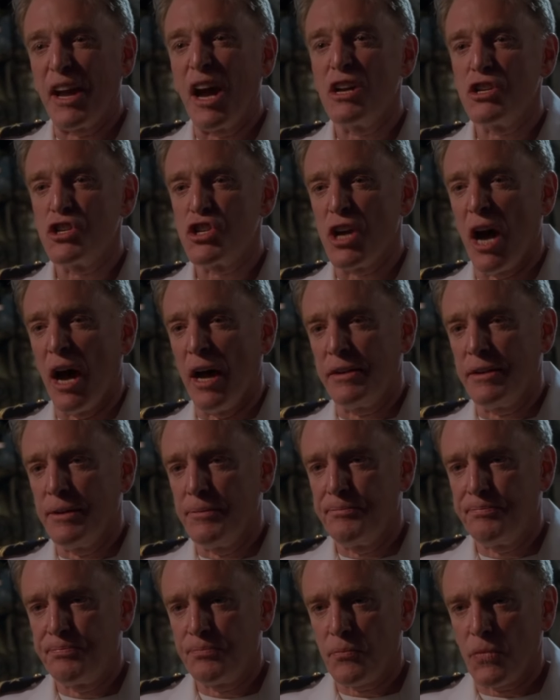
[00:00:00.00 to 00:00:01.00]
the gunshot?
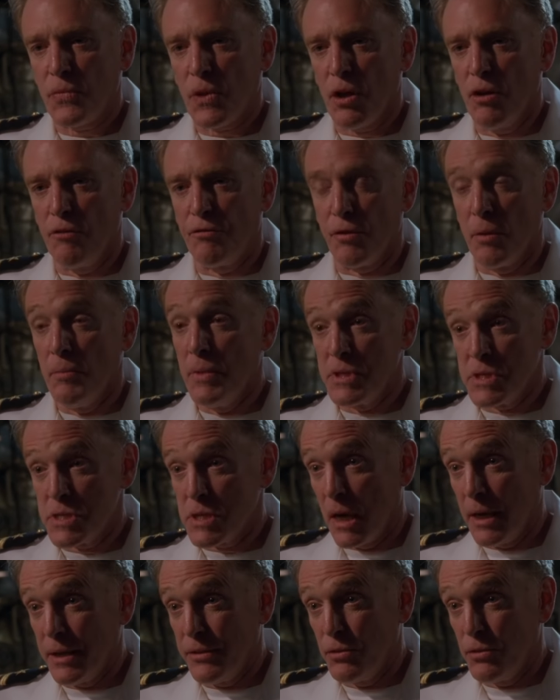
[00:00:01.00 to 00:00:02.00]
from
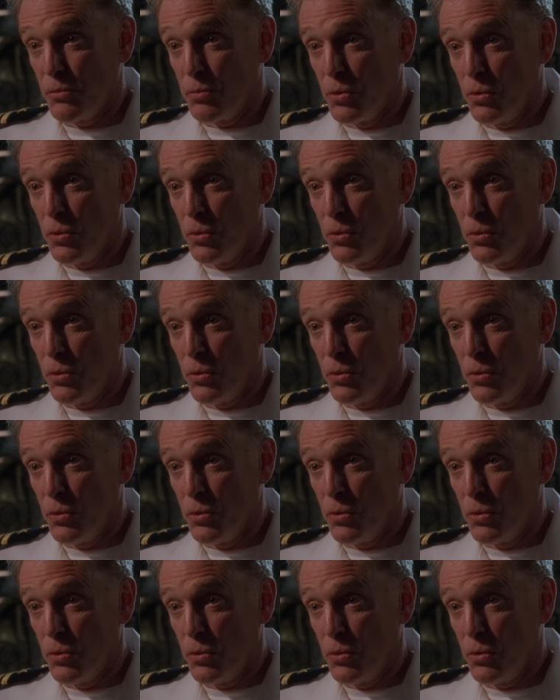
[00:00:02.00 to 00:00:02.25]
inside the